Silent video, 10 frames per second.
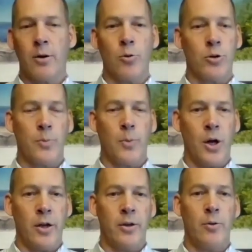
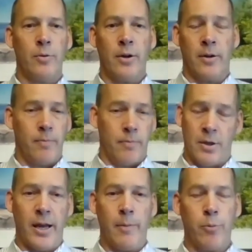corresponded
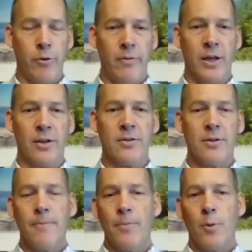the day previous
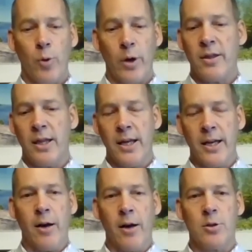with the
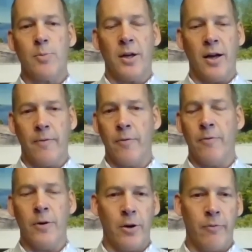announcement of a
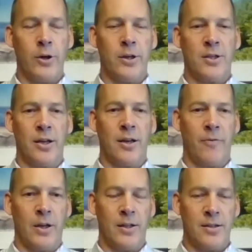very, very
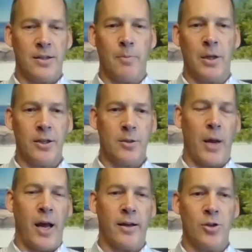significant stimulus
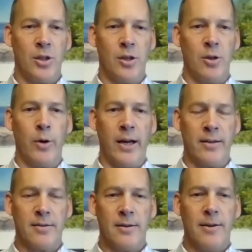package in the
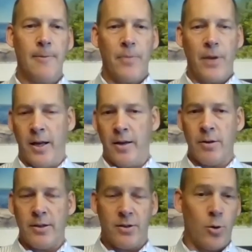US.
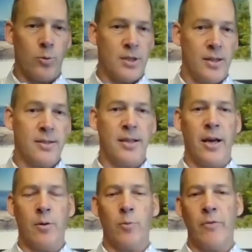And so since
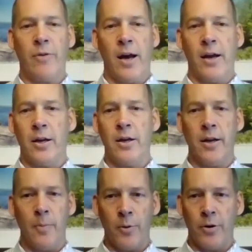then, we've had a
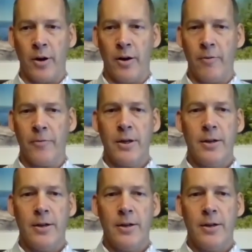number of